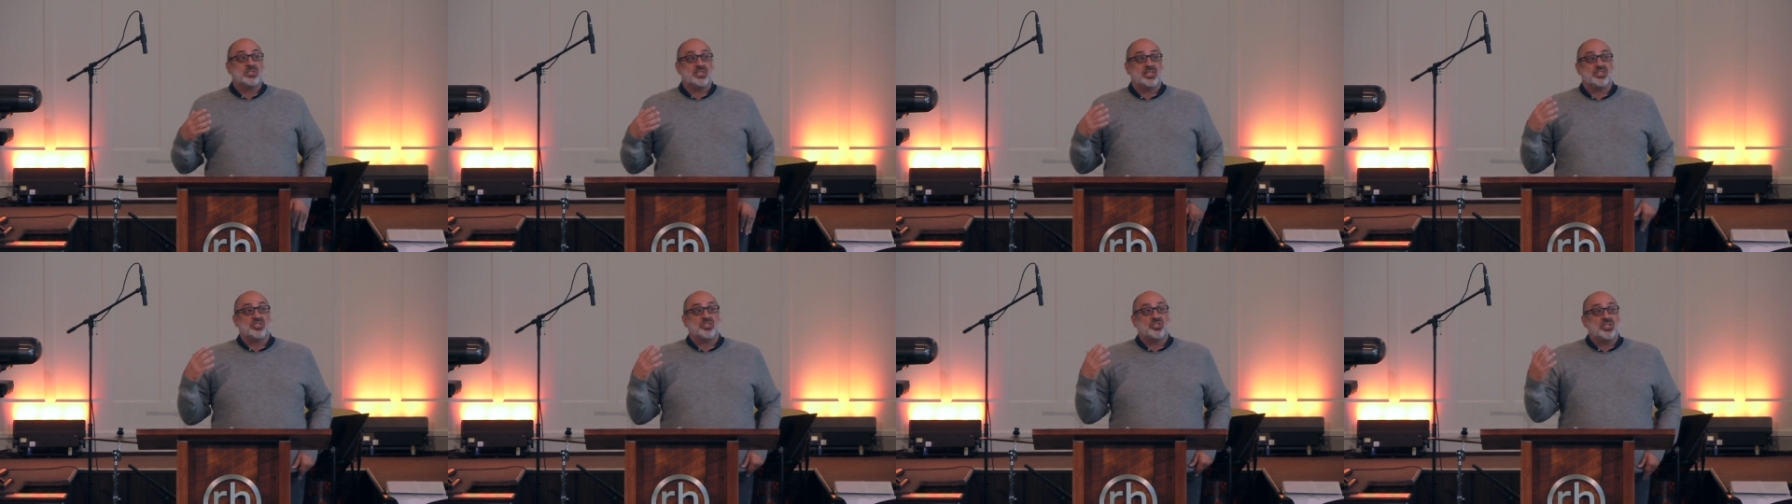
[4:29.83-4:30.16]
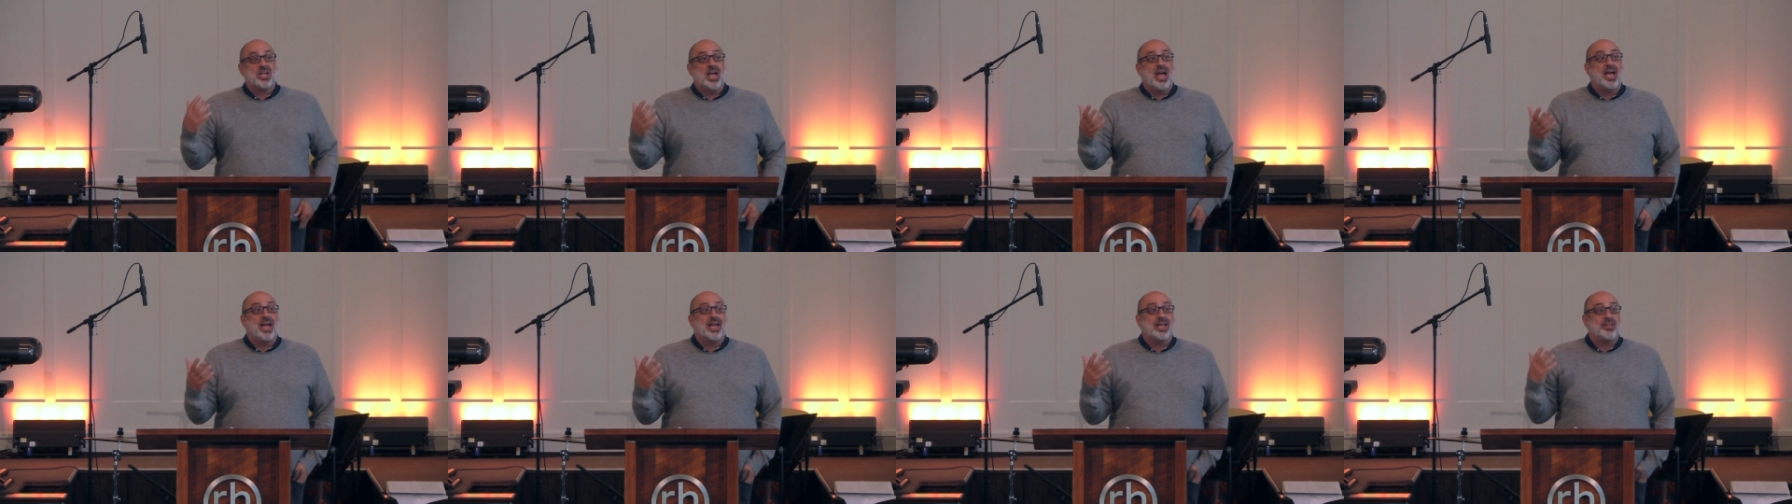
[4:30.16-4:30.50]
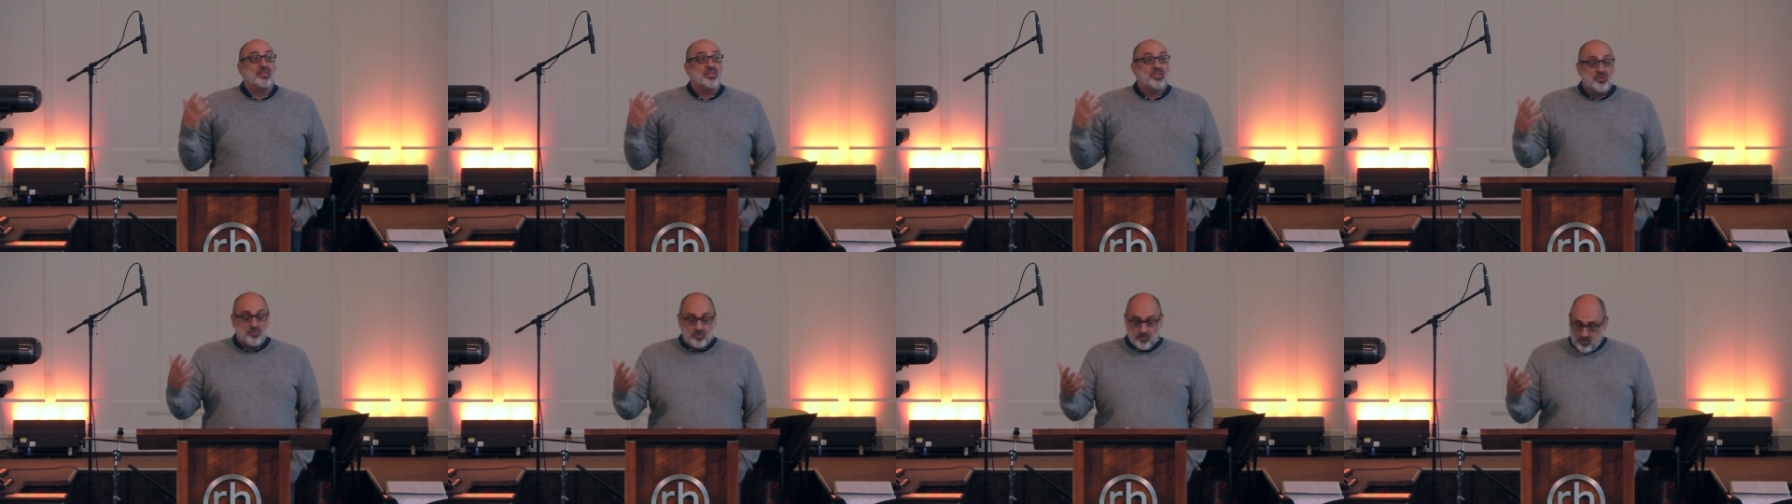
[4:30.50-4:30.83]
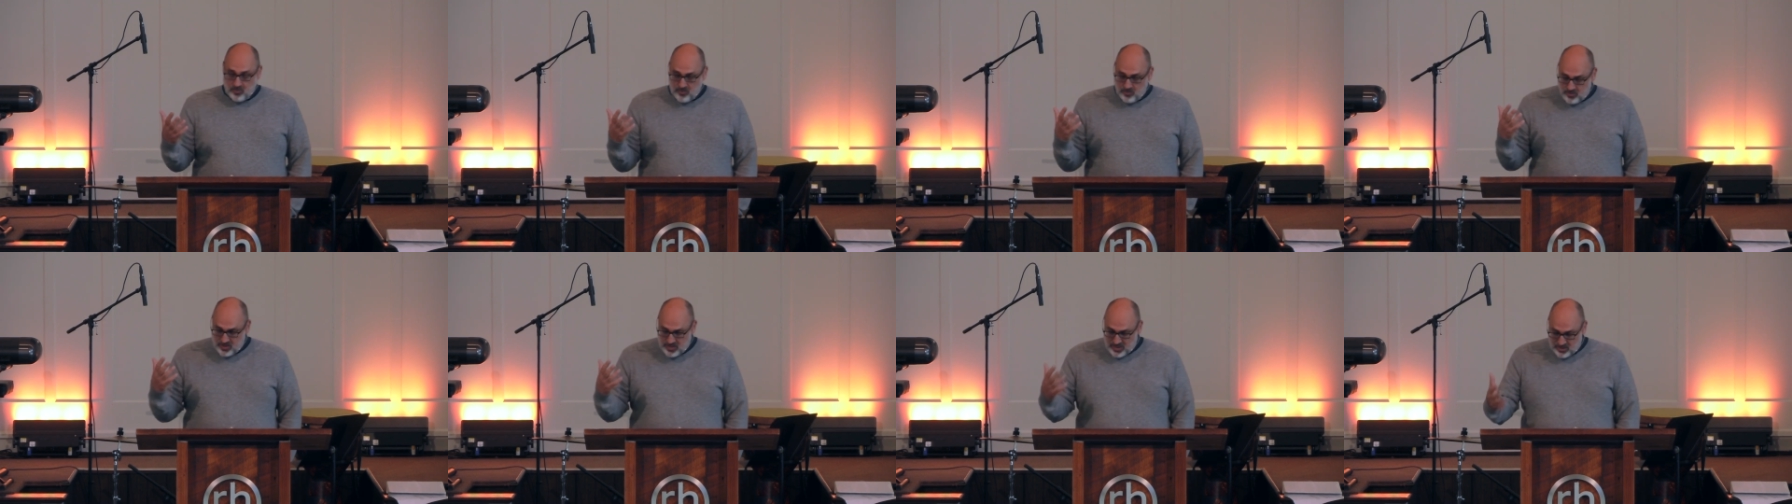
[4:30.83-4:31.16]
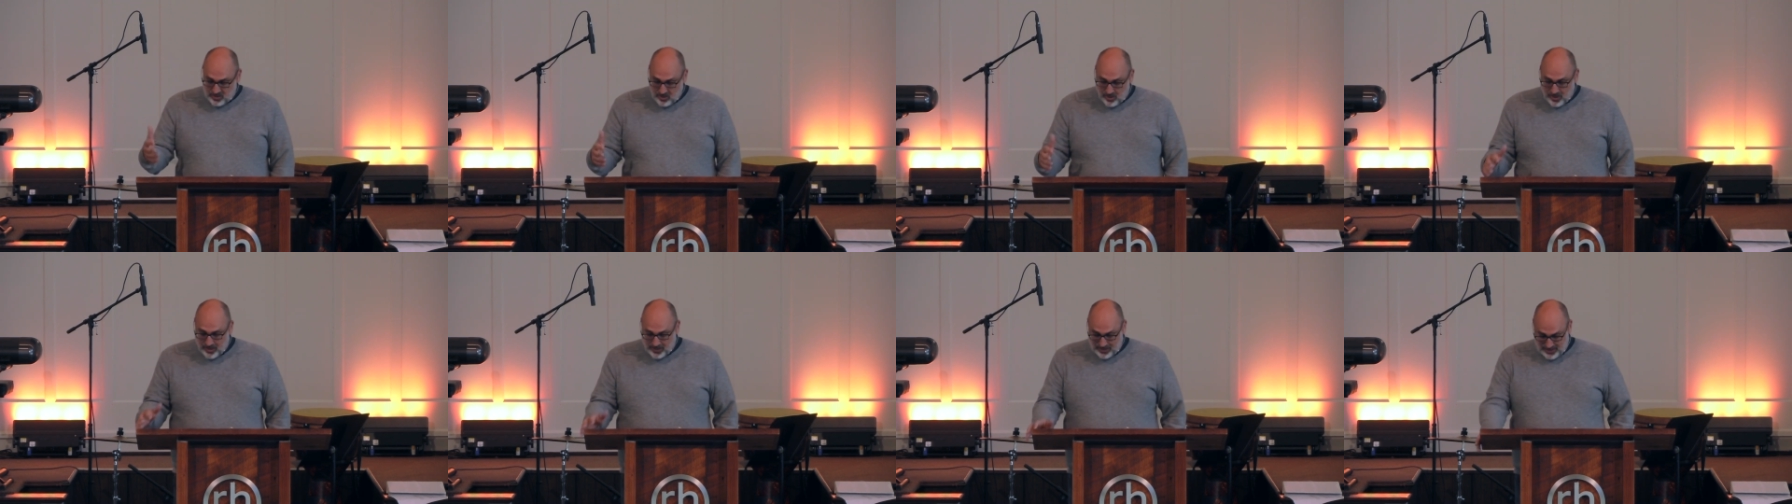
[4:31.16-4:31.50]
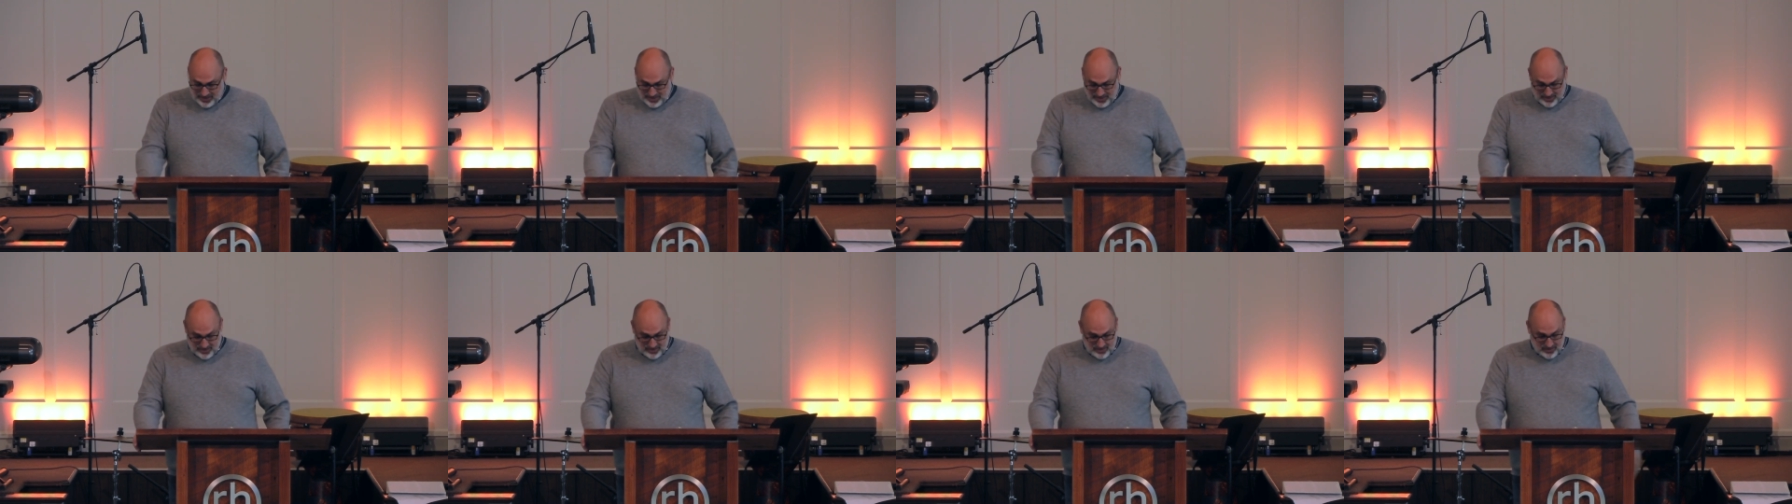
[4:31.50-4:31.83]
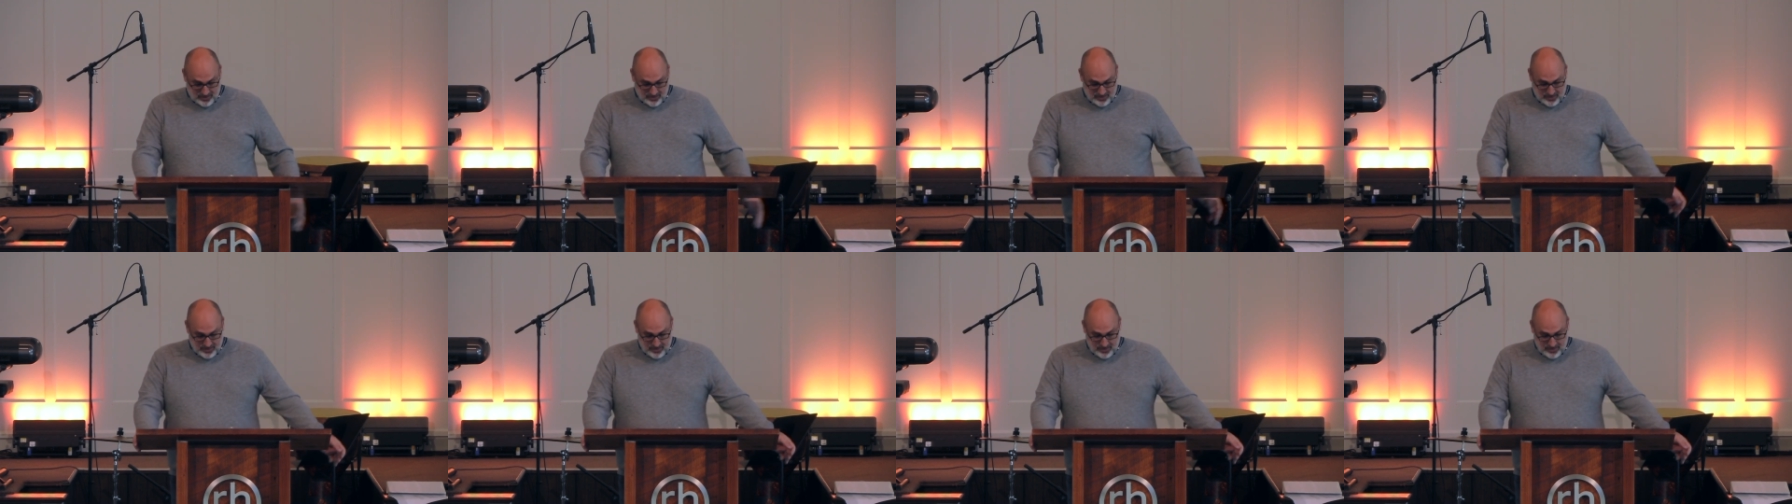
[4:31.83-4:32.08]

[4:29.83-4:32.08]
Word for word: to shine through the darkness.